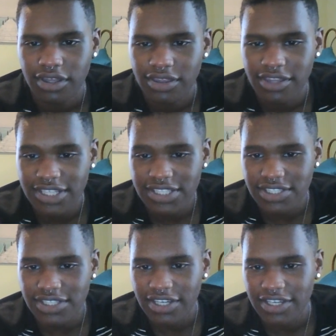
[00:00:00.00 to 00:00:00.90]

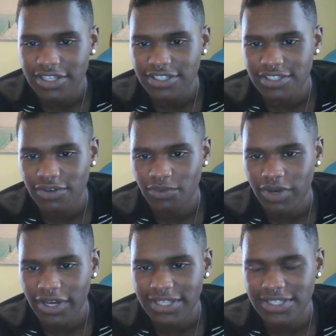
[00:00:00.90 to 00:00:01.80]
This is
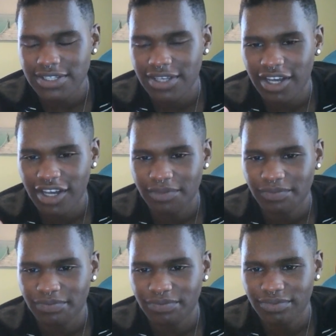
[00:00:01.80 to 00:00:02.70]
what
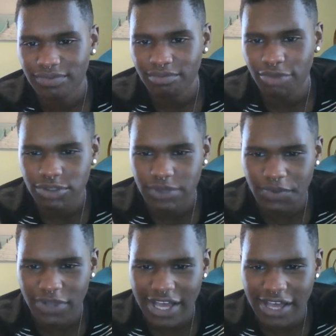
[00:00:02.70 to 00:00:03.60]
most
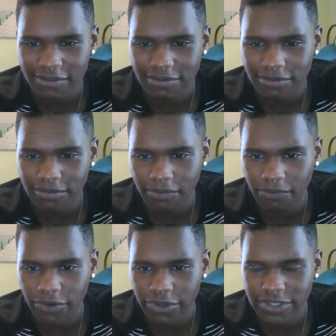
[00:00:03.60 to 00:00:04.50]
people have
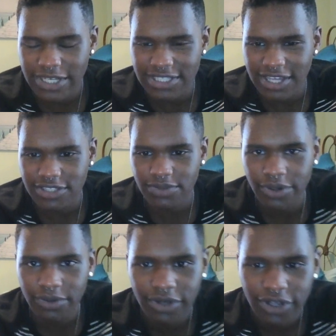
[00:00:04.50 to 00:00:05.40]
for their
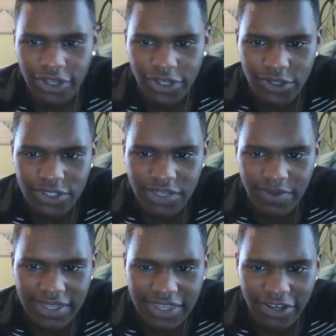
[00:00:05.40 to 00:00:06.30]
testosterone. You see
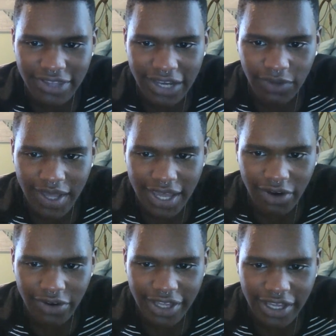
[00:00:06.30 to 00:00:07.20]
right there, that gray
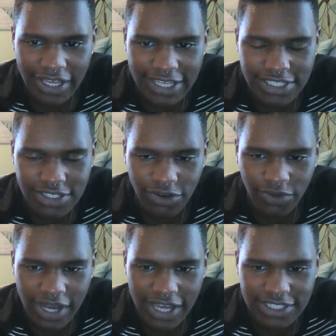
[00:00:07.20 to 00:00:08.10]
area is
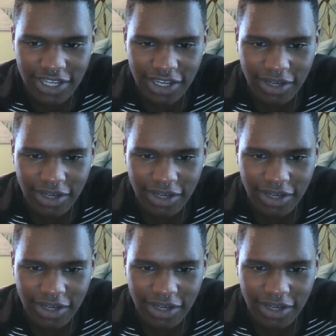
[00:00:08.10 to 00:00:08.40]
known as